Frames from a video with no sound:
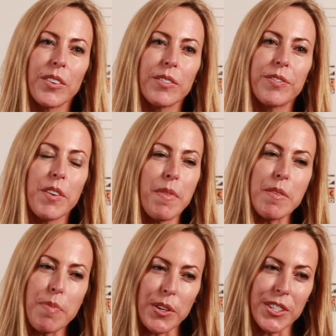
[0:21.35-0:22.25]
for me
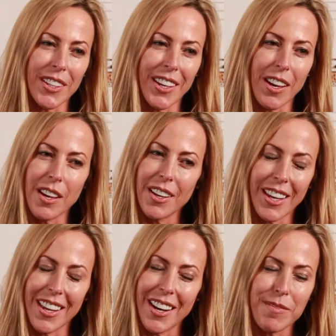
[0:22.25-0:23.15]
personally, I,
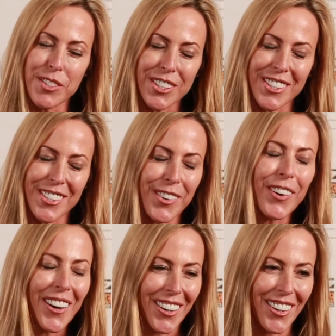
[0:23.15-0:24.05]
again, I'm just so
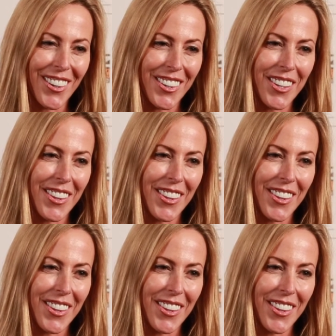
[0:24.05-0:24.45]
honored